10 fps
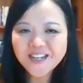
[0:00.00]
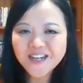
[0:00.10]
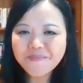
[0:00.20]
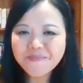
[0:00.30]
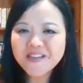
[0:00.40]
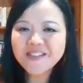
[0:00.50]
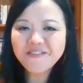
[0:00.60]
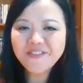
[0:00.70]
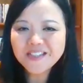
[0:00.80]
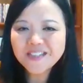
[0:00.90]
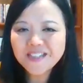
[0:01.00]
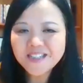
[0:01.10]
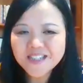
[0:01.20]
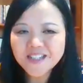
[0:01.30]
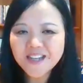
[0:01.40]
I mean, it's
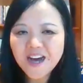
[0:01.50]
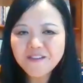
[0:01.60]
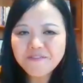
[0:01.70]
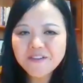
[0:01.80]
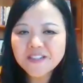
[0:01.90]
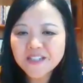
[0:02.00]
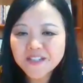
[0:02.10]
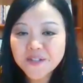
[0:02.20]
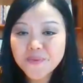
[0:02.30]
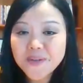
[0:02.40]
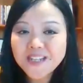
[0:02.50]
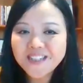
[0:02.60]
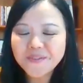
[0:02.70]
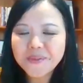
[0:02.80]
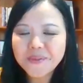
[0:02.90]
fascinating. I found it
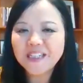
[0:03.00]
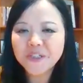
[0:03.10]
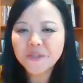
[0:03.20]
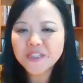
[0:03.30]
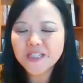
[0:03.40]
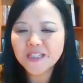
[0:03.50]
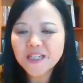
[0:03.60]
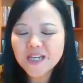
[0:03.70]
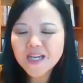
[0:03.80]
really, really interesting.